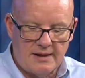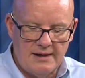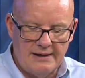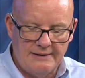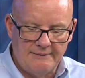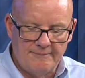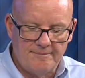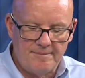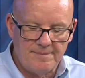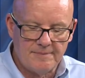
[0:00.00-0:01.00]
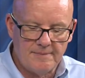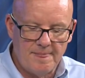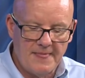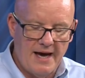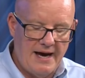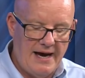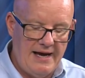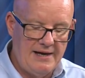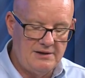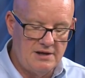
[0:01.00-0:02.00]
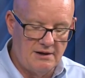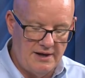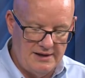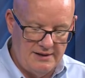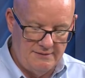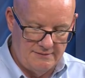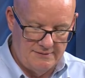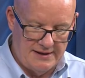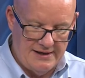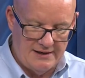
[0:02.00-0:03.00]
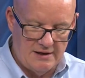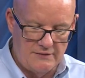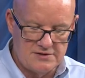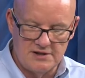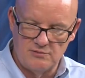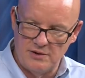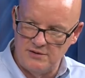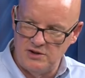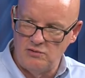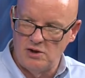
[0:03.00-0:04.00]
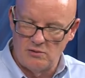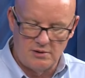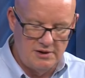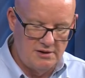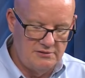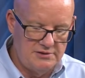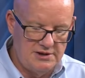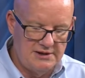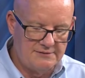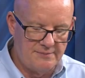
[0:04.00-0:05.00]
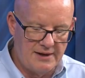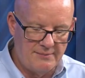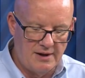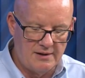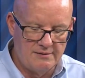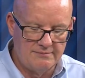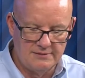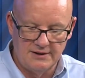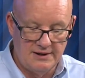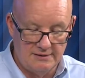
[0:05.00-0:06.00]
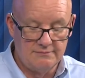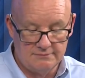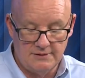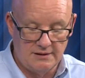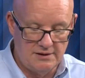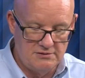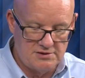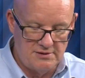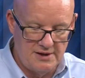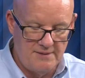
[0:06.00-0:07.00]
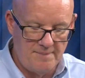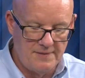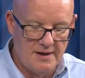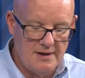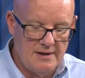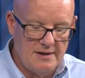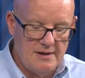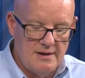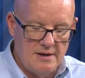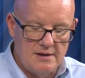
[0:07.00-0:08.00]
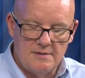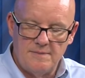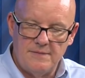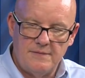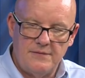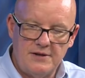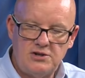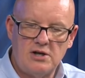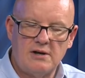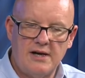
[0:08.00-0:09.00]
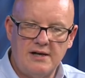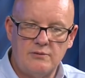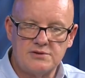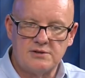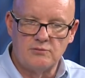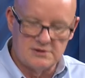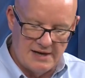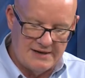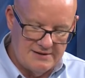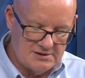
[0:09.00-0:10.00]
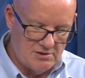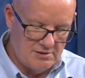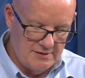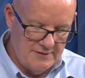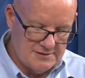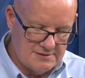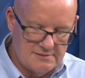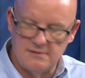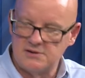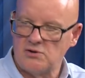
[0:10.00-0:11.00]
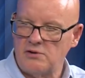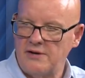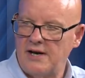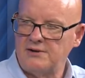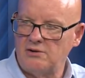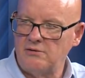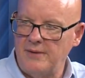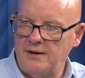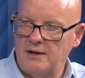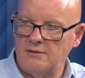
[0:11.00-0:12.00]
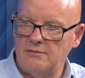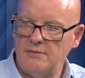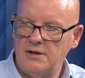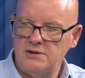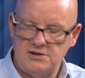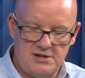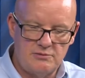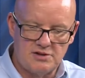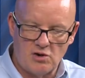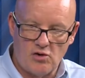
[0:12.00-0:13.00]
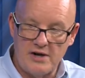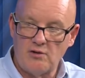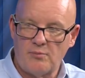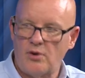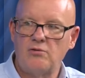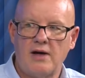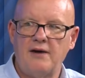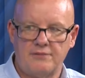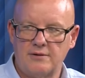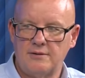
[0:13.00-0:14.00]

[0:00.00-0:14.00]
I had a young lady that I had a conversation with, and you know her, you know who she is, but I'm not going to use her name. This young lady was like this girl in the story that I told a minute ago. She was a cradle pro-lifer,